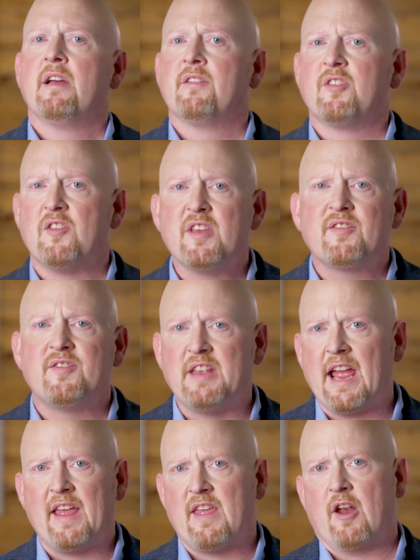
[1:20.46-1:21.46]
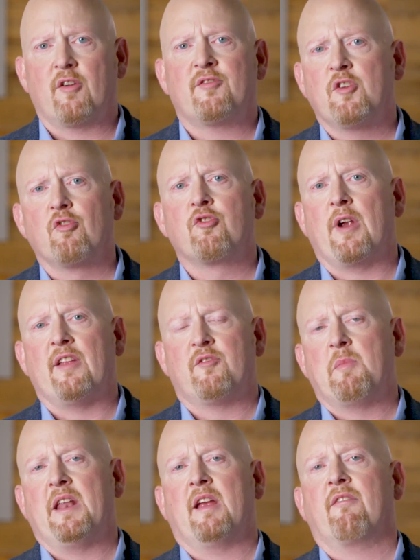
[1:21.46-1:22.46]
To this day, they are still
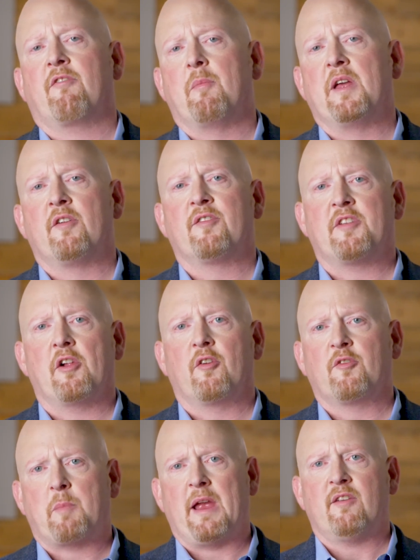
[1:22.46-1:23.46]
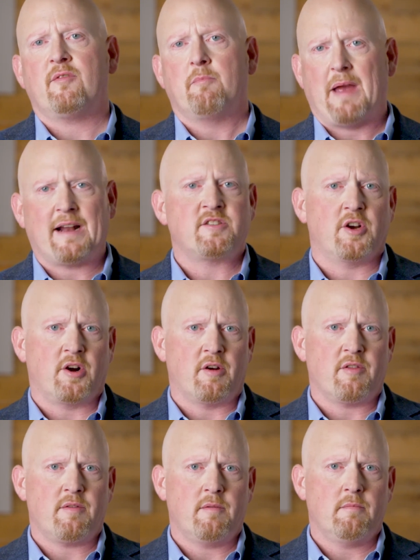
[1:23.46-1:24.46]
transmitting from interstellar space back to
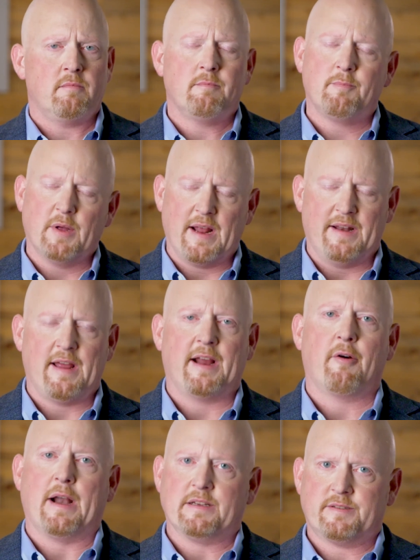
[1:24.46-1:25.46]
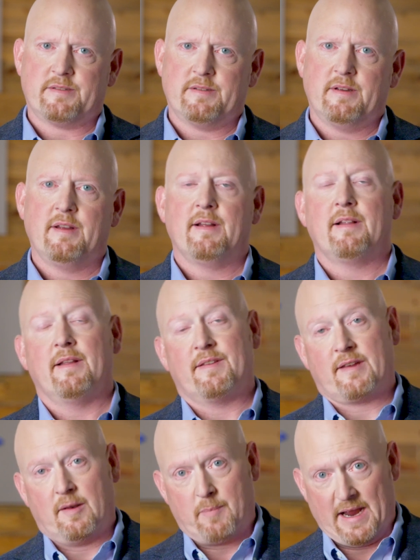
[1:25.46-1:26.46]
Earth. But I digress. Let's
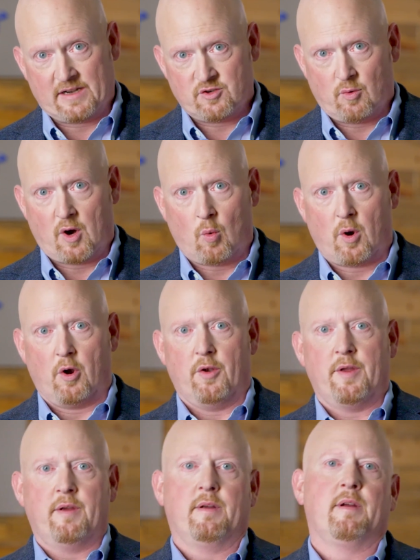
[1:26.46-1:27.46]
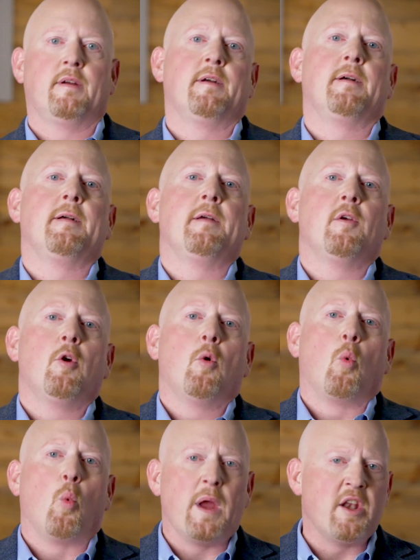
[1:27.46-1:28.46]
get back to our world.
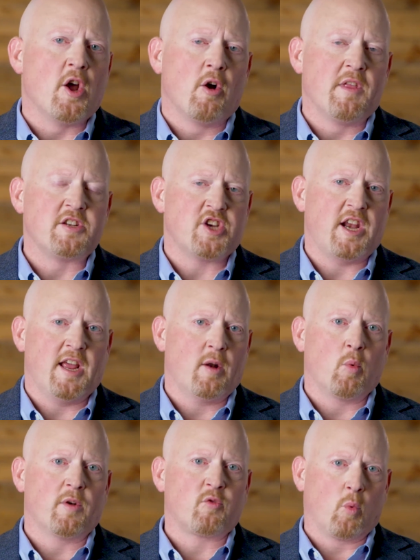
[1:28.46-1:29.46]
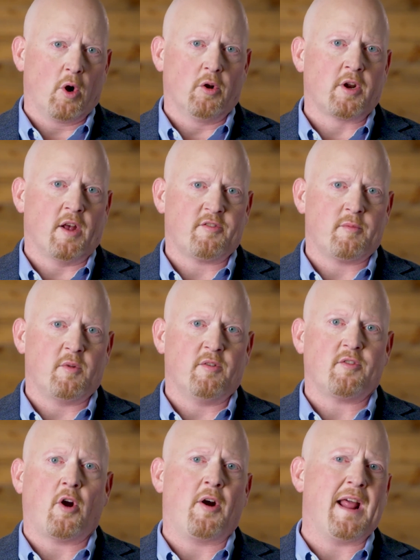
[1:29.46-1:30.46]
We know that JD Edwards World
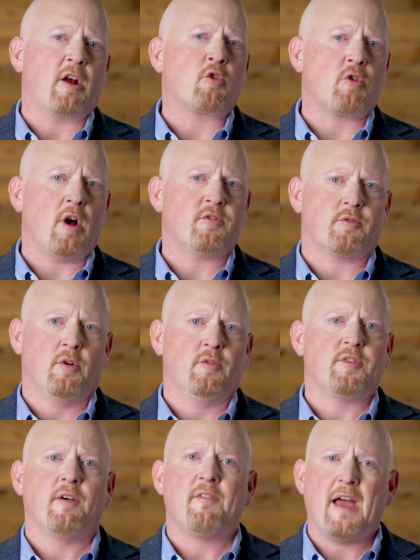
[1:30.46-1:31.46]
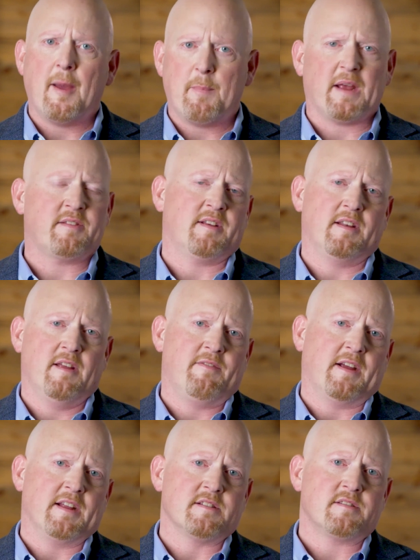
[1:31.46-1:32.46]
customers are at a crossroads of epic
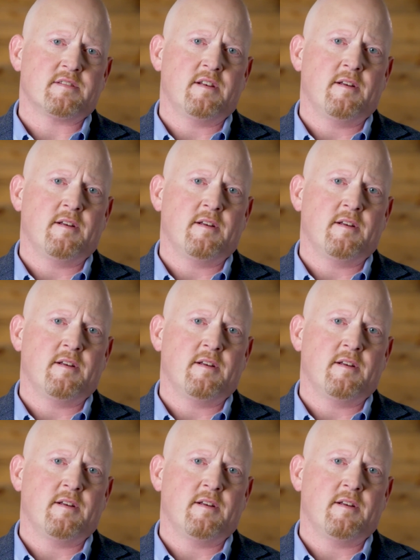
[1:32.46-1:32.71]
significance.